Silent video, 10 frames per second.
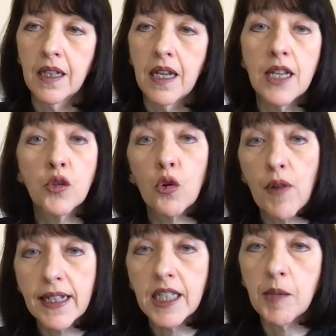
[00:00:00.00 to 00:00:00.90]
is
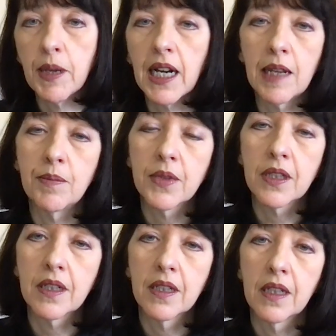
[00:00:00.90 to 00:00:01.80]
already to be
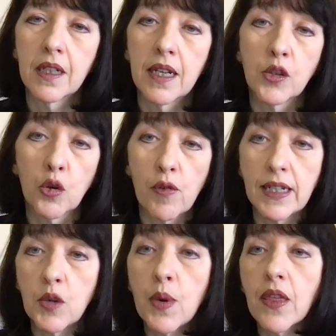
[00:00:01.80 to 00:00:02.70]
glimpsed, is
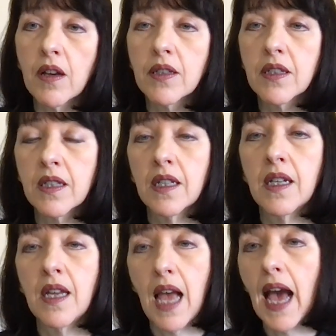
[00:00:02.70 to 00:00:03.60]
already with us,
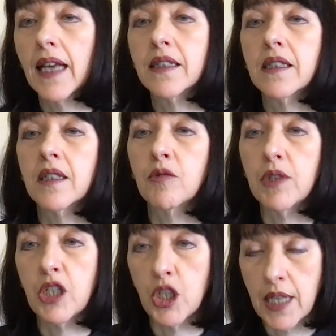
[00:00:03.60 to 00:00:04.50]
and
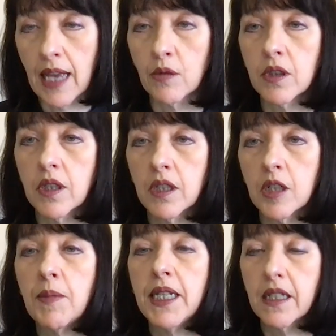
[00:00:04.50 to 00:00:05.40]
reaches out
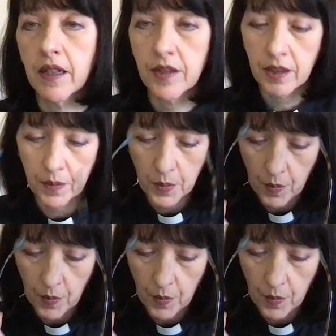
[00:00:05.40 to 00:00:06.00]
to meet us.